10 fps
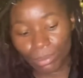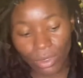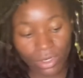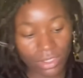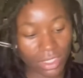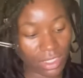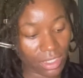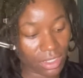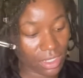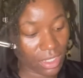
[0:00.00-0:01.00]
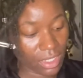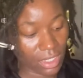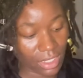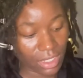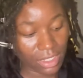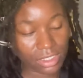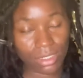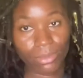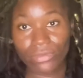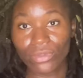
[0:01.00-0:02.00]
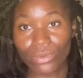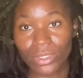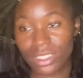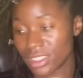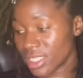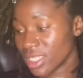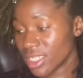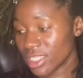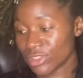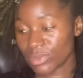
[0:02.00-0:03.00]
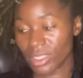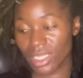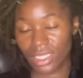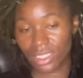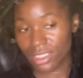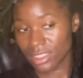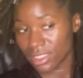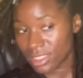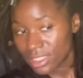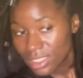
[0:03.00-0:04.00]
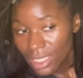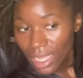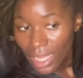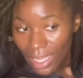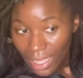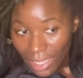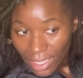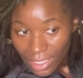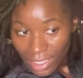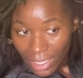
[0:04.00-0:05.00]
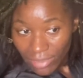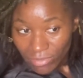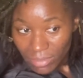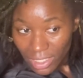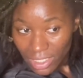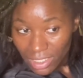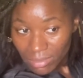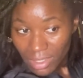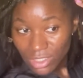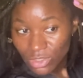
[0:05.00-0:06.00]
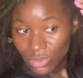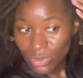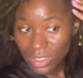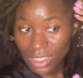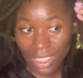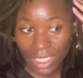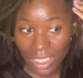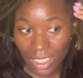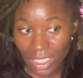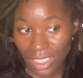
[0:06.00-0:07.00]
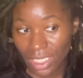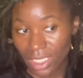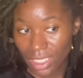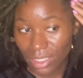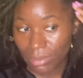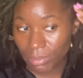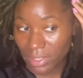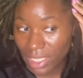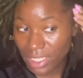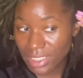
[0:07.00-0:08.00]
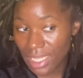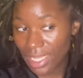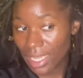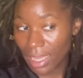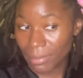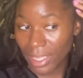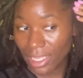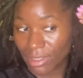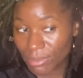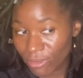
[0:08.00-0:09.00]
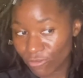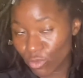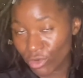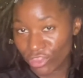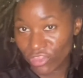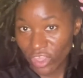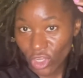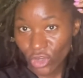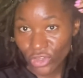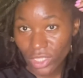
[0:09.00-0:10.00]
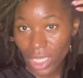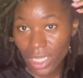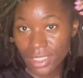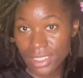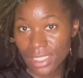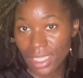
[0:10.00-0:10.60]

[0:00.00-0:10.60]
partly some of the reason is because I have made it my duty, like, because I'm aiming for thicker locks,